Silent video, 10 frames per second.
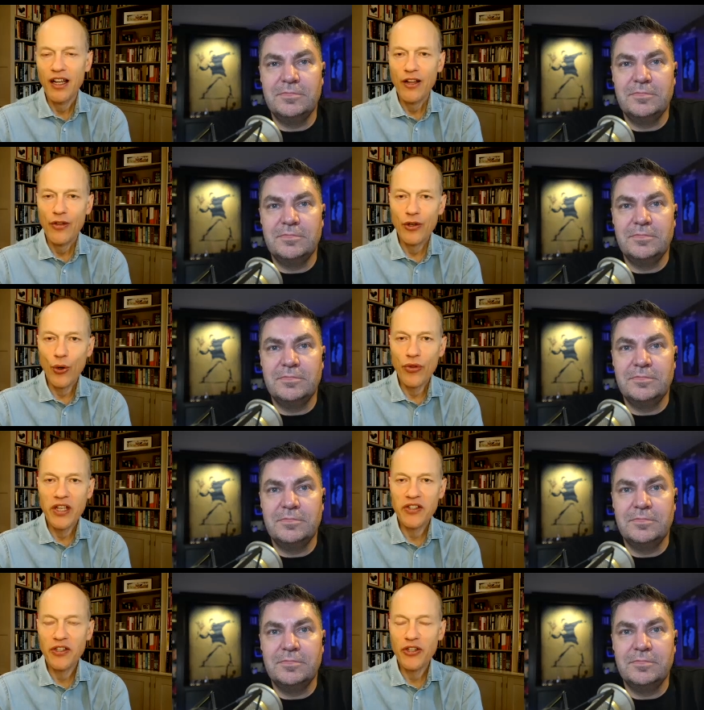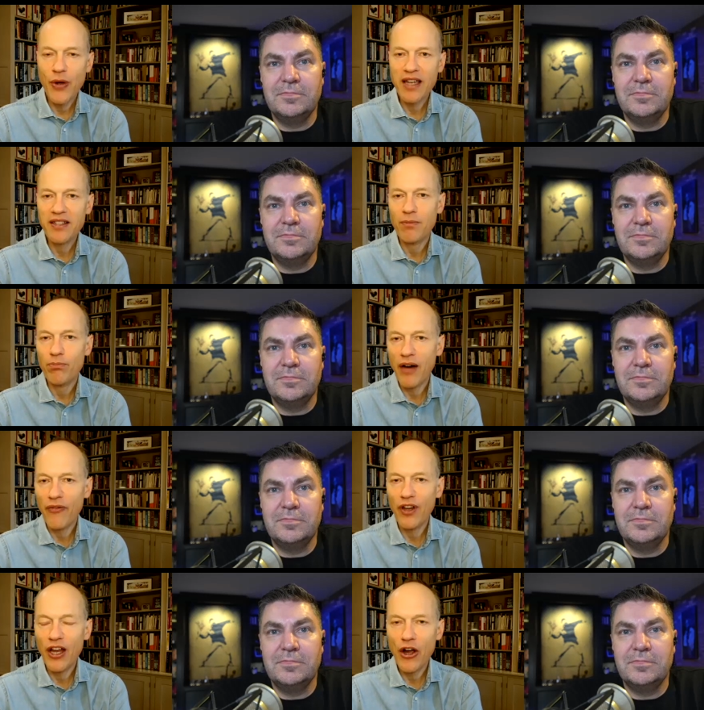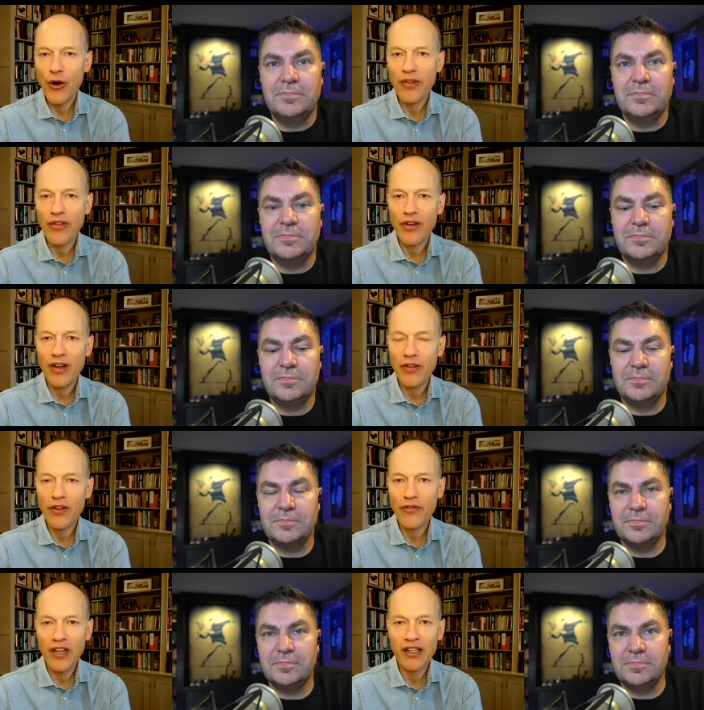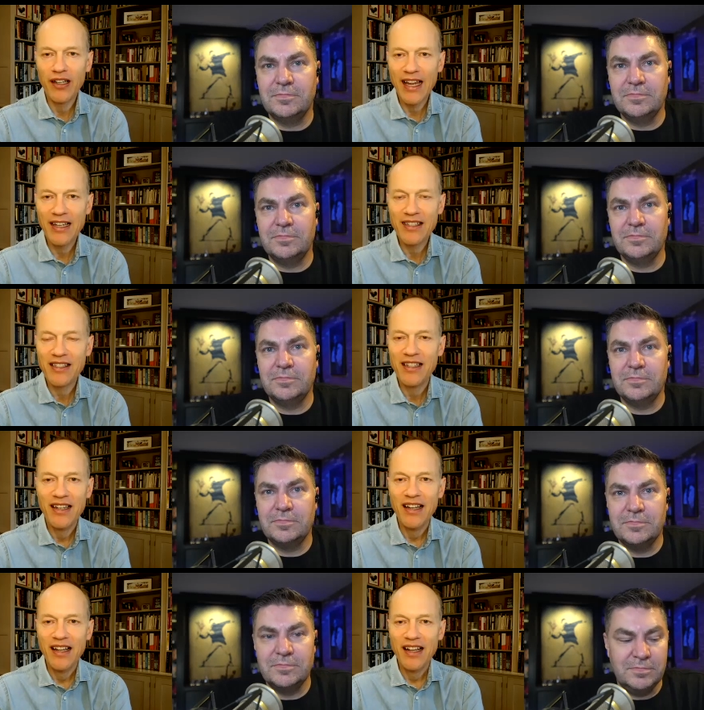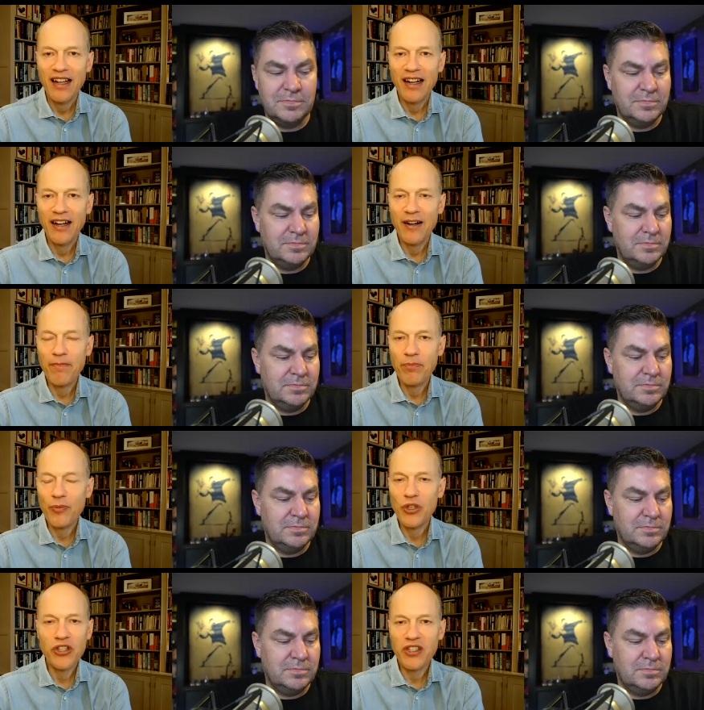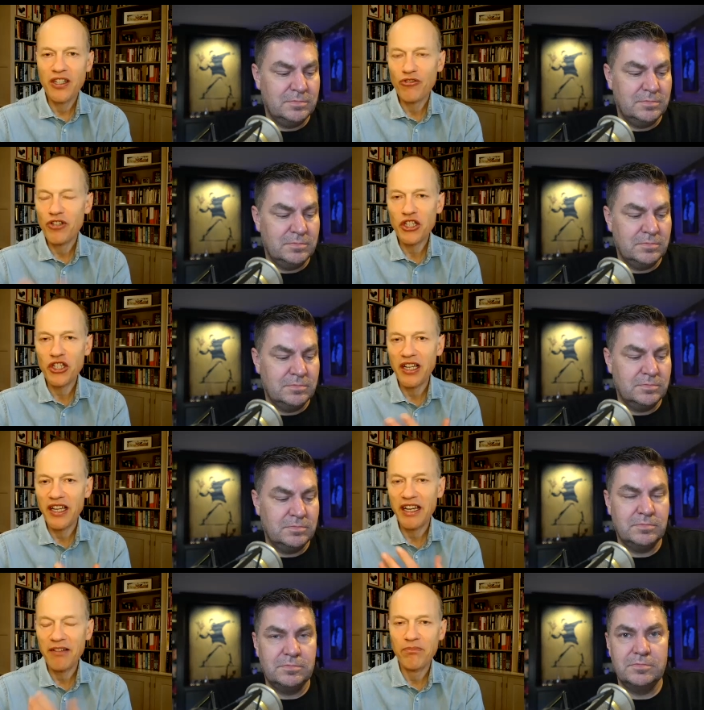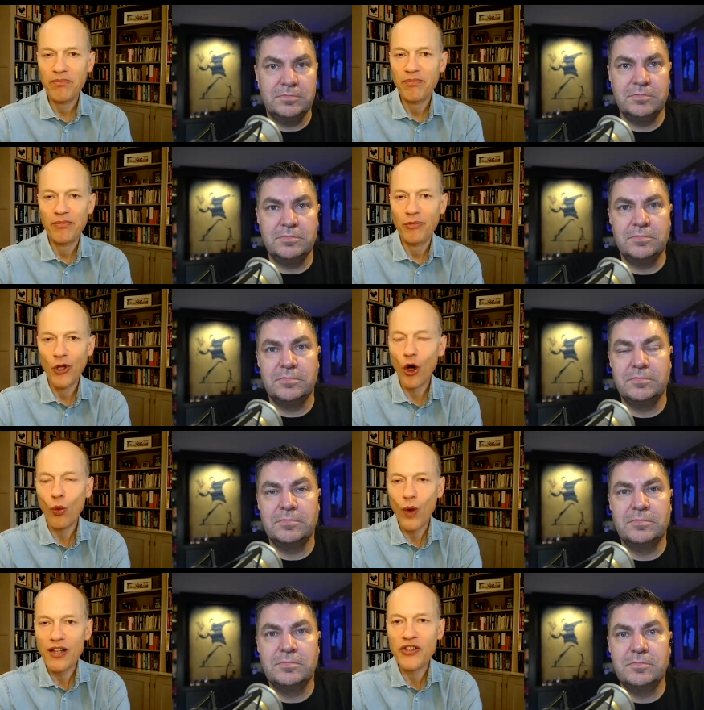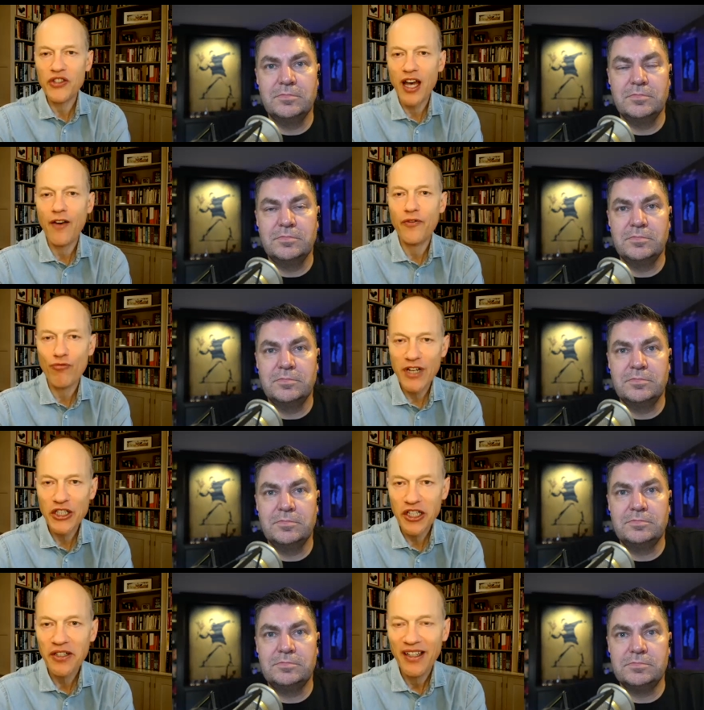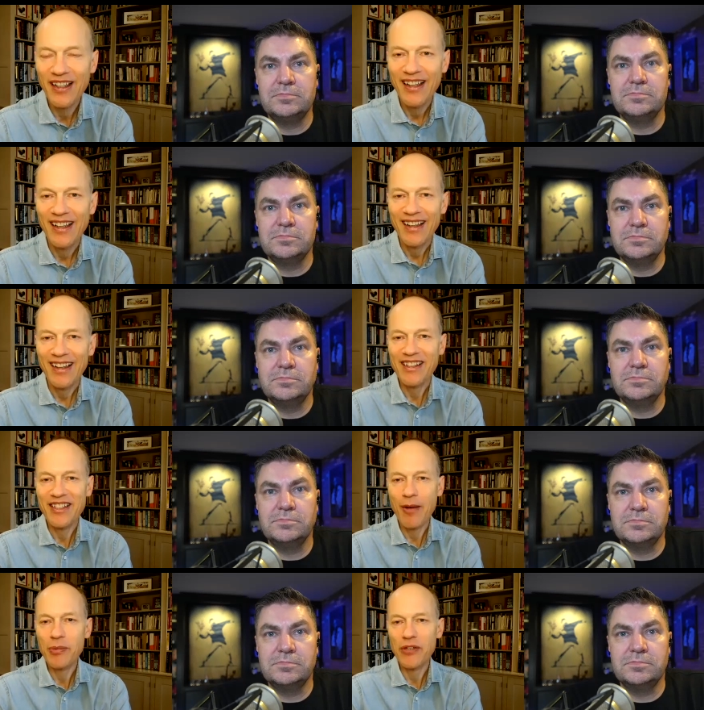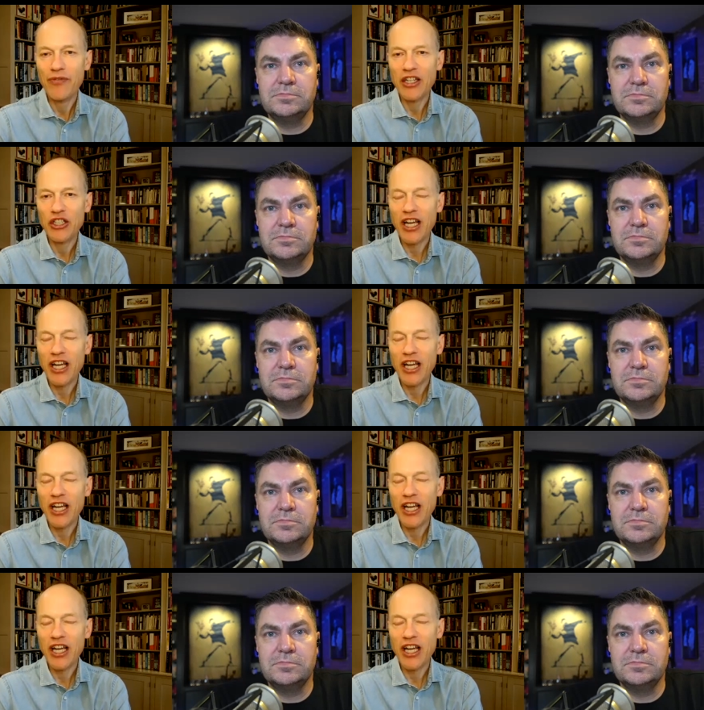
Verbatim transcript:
Speaker 1: the northeastern U S and Buffalo and the and the Finger Lakes, um, which is a traditionally not well-served region in terms of venture. I